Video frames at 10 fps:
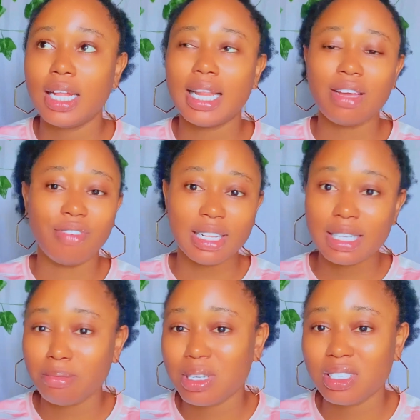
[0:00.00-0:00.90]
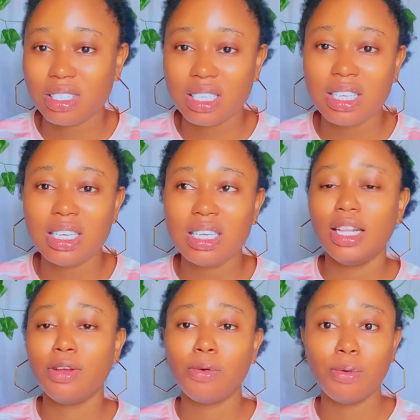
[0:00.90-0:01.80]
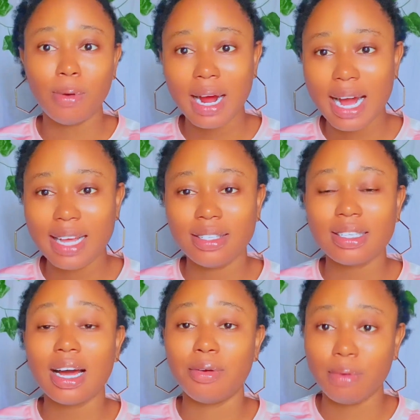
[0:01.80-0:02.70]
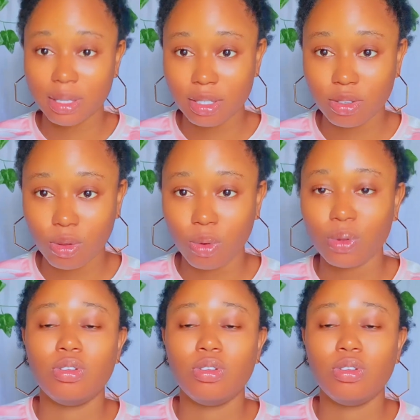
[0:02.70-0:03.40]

like vitamin C, licorice, and retinol.